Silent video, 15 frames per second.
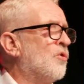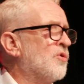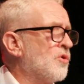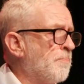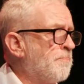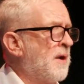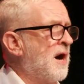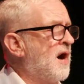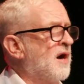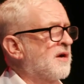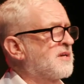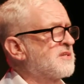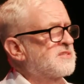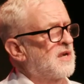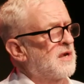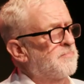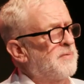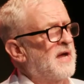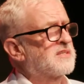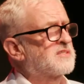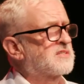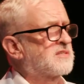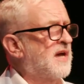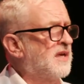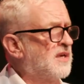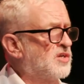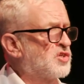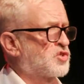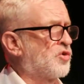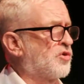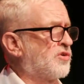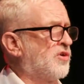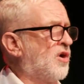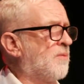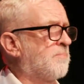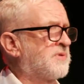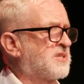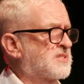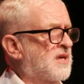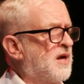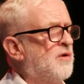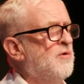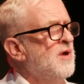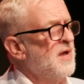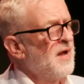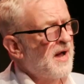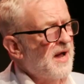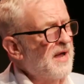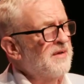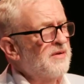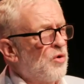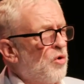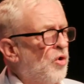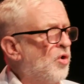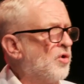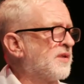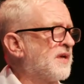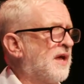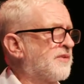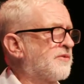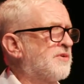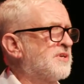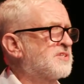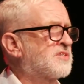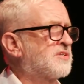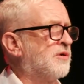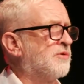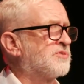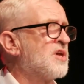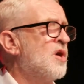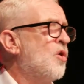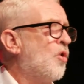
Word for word: or your park is in a bad state and should not be so, and all the other issues.